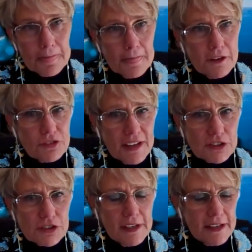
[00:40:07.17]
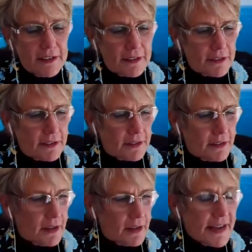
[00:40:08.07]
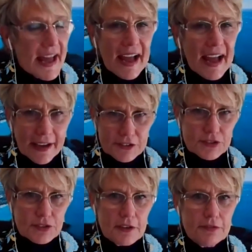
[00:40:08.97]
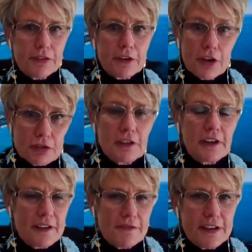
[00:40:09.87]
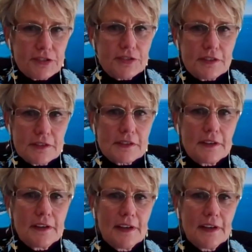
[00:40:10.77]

there's actually a, an ask for local investors